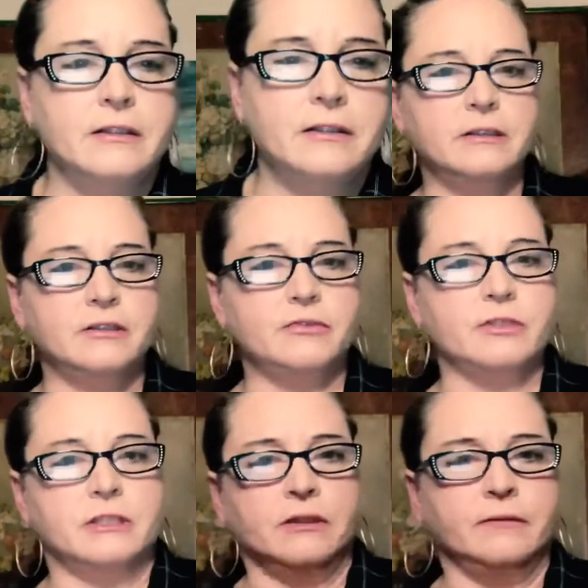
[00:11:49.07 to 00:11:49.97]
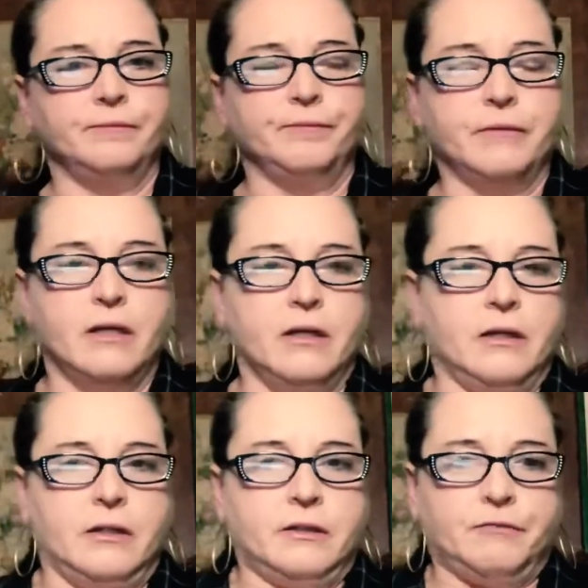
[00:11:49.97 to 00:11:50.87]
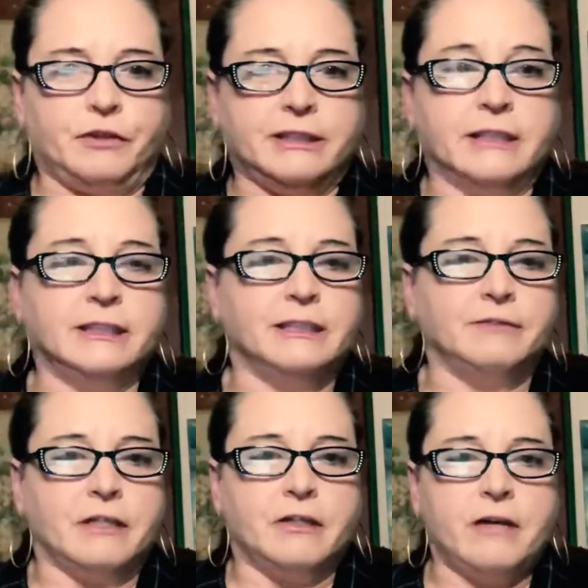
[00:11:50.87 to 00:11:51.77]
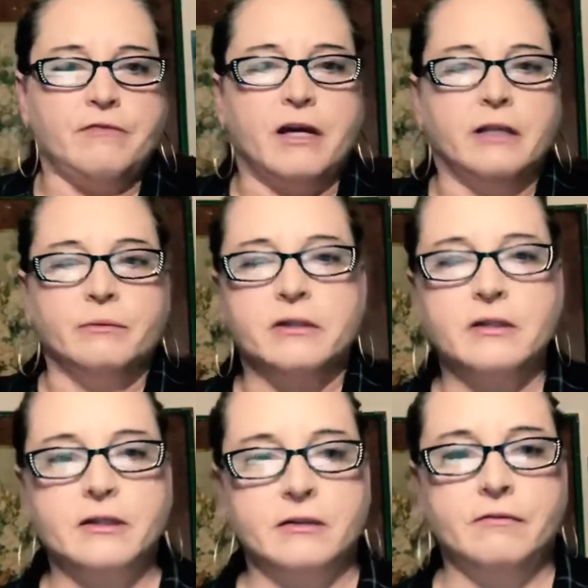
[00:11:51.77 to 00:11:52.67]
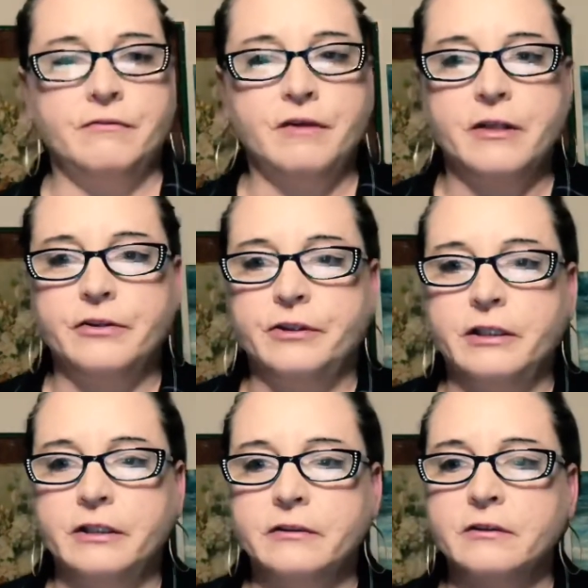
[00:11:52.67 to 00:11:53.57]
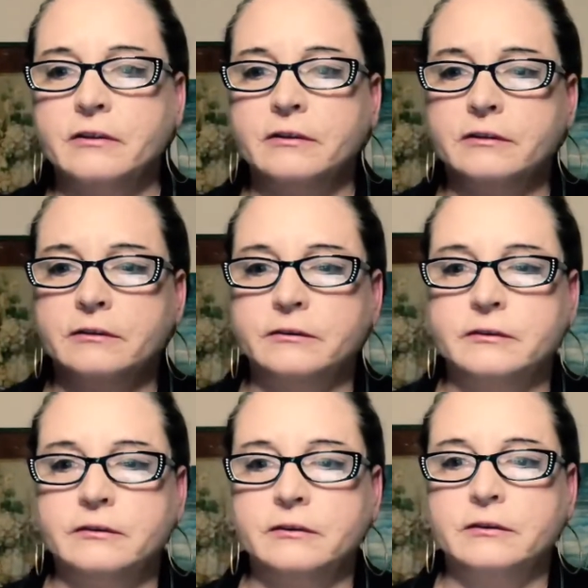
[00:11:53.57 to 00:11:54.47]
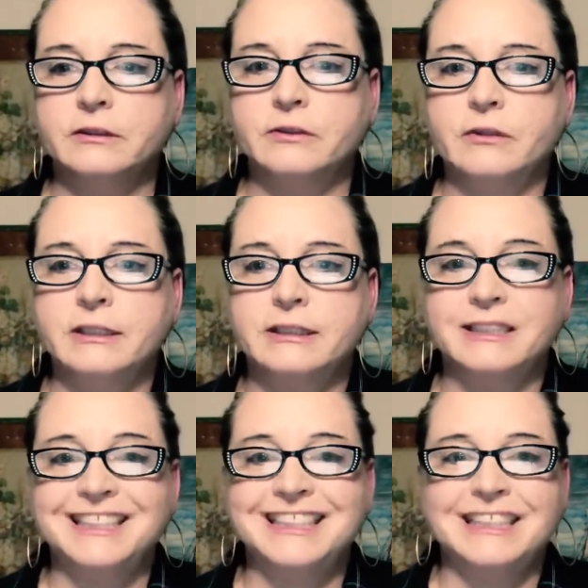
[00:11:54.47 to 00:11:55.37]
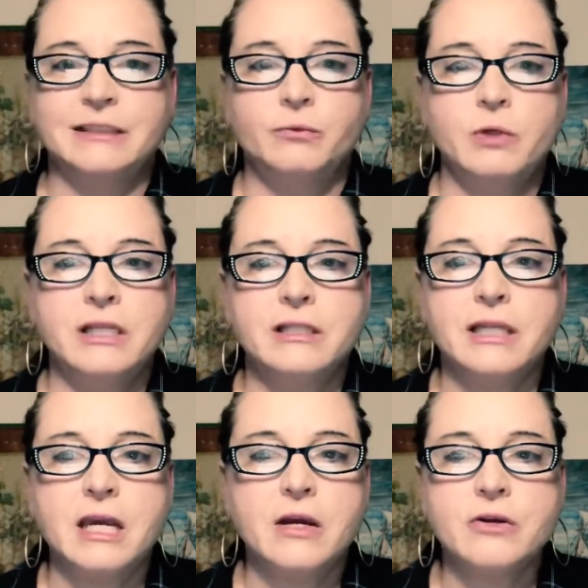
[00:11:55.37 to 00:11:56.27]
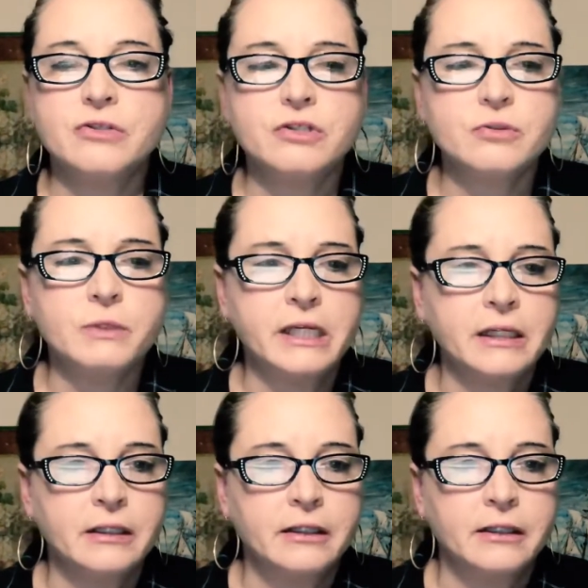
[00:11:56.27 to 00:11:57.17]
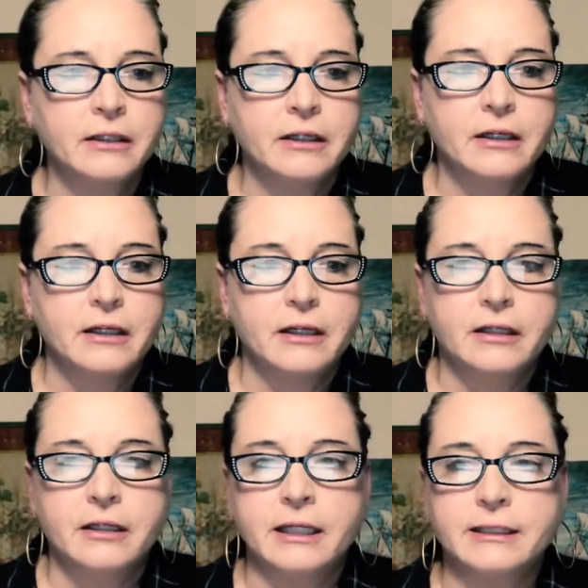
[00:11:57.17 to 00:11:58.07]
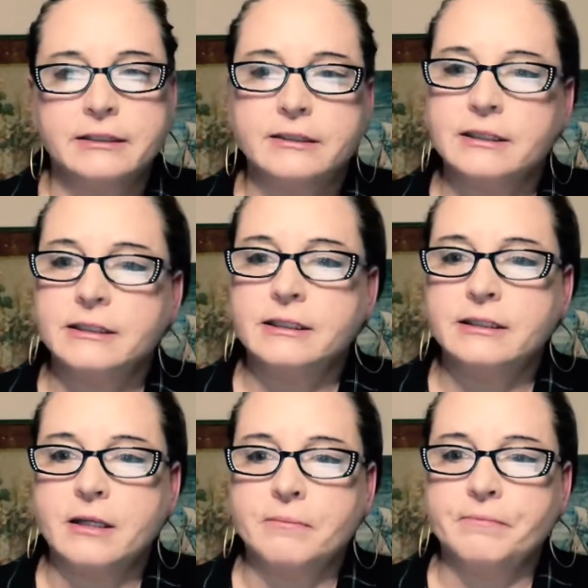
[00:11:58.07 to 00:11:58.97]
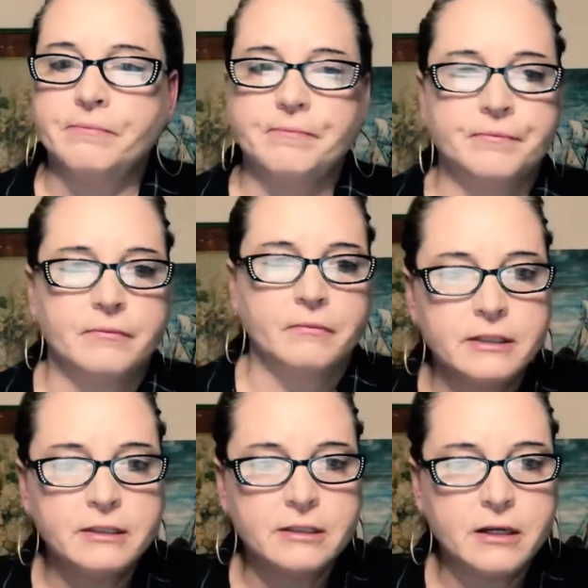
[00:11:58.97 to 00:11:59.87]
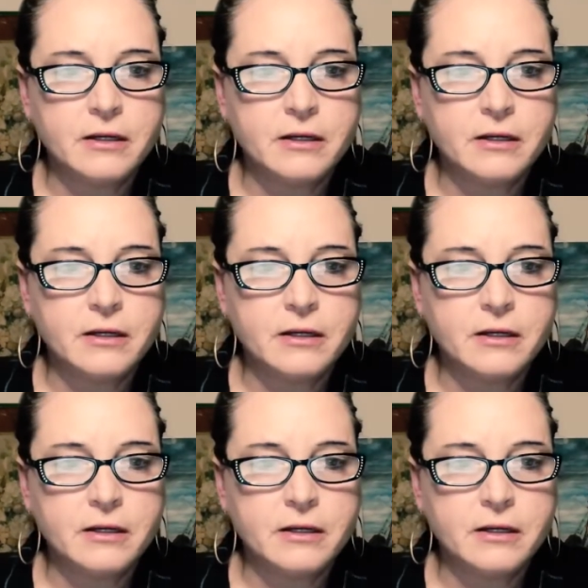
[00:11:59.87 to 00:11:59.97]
It's interesting. First census record I find with father in it. So let's see what they are doing. Yes, this is them. This is